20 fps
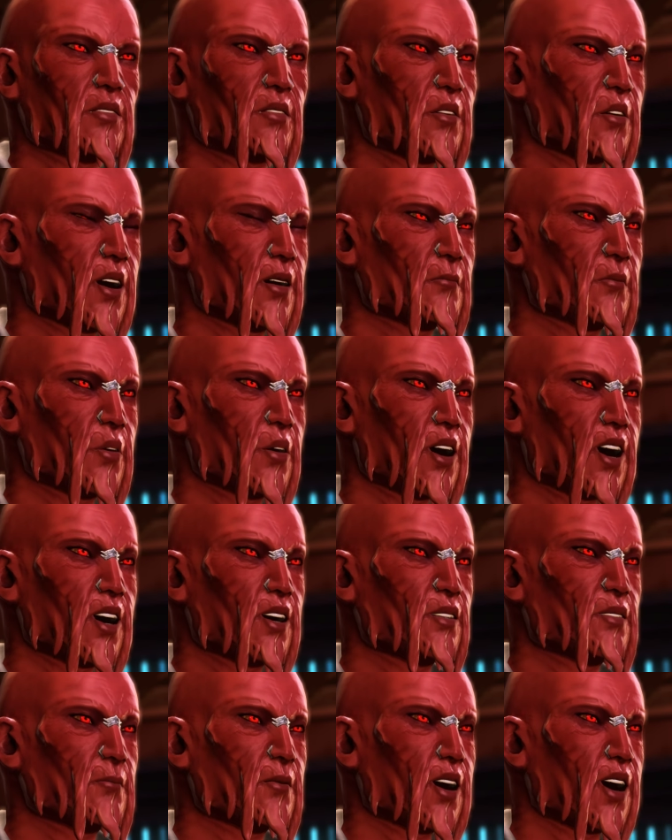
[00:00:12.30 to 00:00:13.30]
The trap
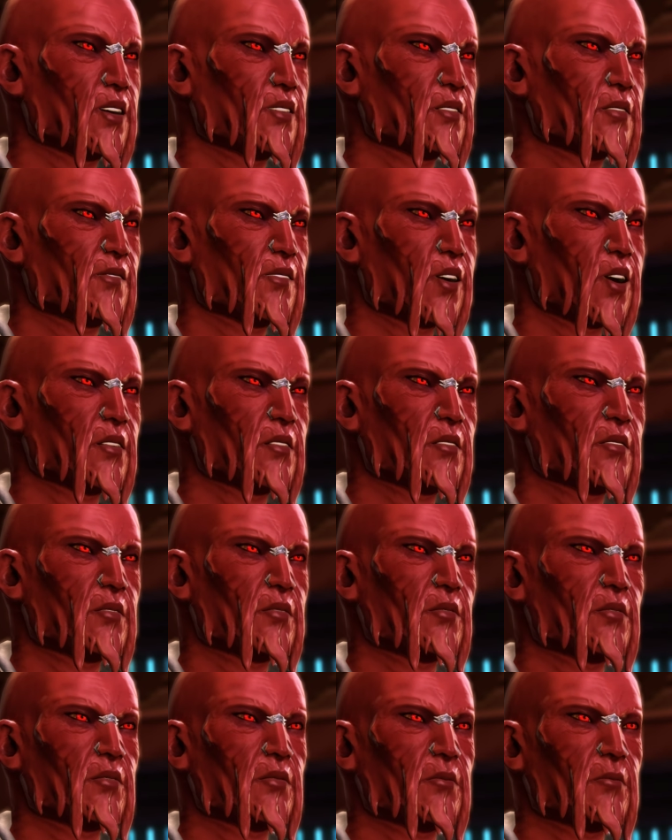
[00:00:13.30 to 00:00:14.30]
was masterful,
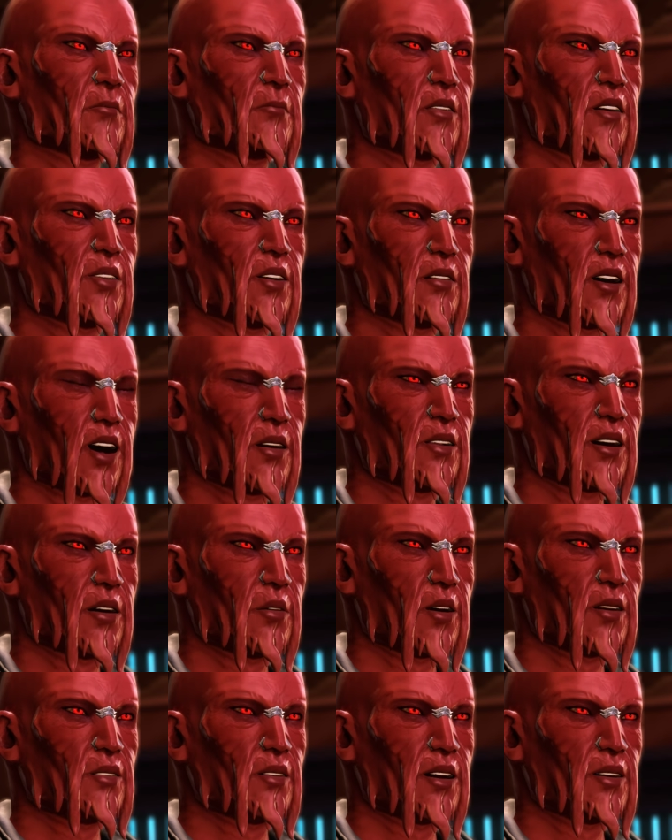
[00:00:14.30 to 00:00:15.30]
but the
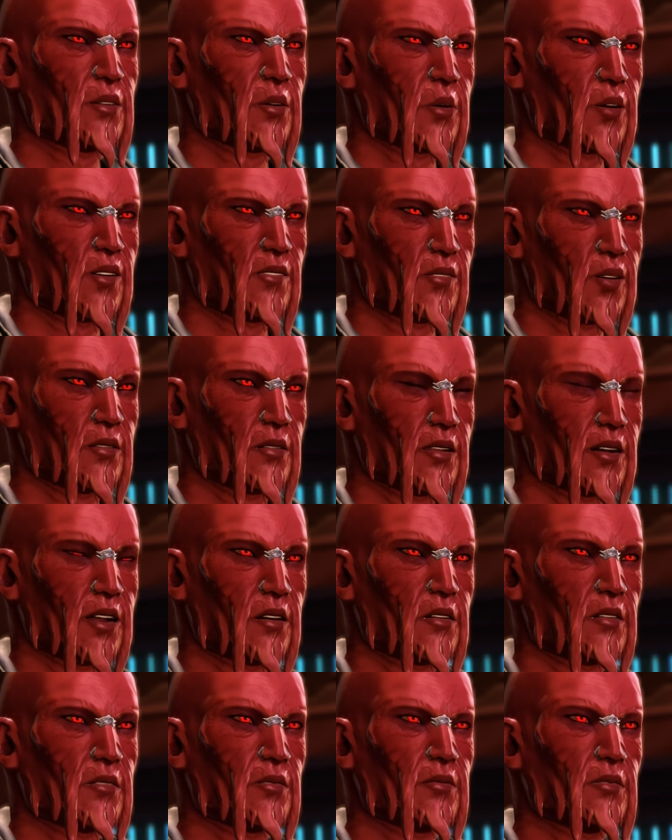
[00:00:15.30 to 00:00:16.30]
consequences were
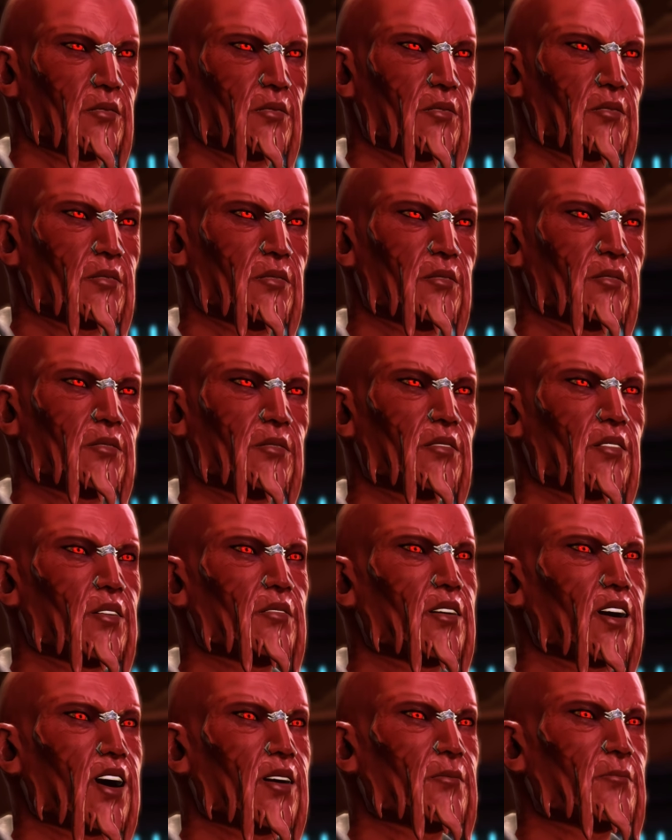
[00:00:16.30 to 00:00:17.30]
averted.
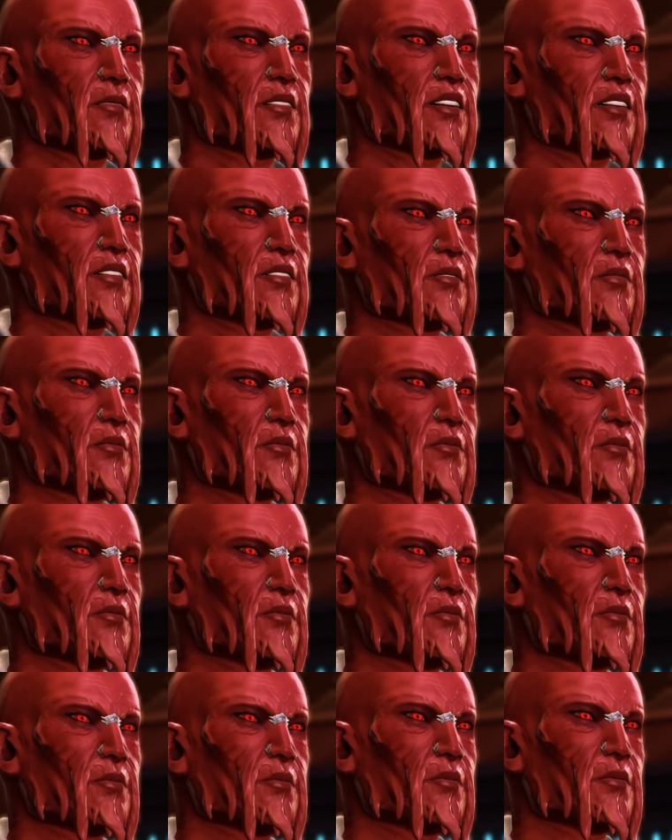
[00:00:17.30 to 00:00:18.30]
Look on me.
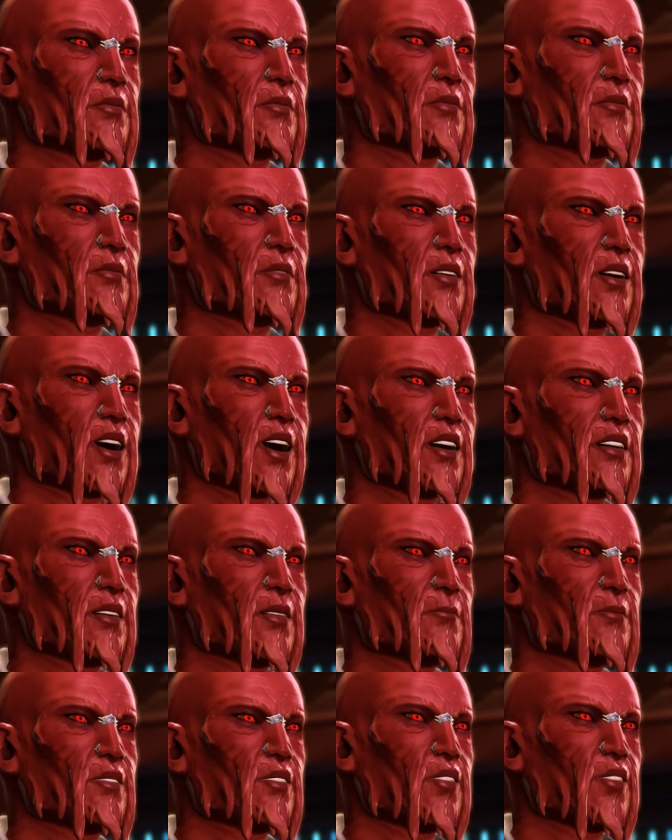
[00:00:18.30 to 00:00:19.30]

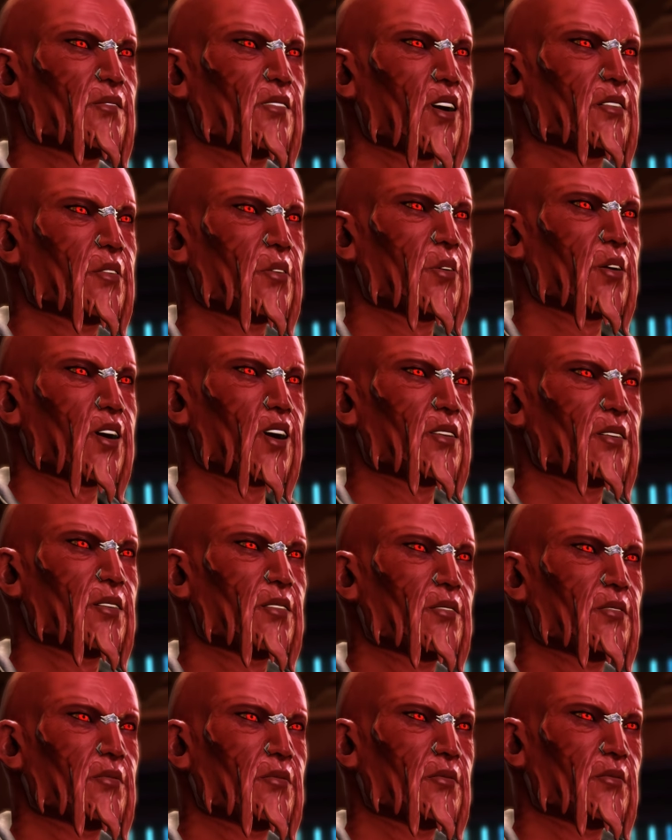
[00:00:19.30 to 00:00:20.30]
I am Servant
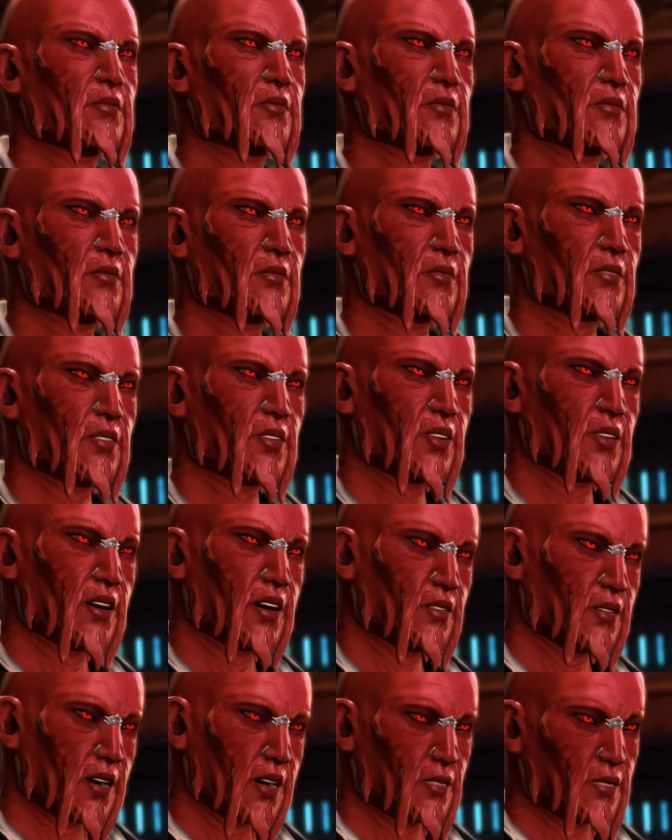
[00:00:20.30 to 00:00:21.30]
1.
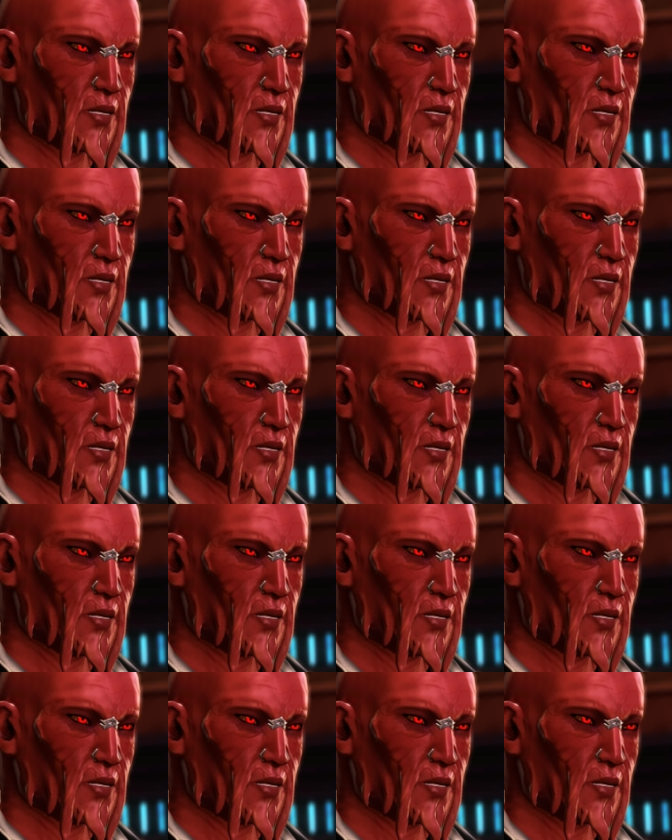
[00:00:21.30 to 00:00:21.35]
This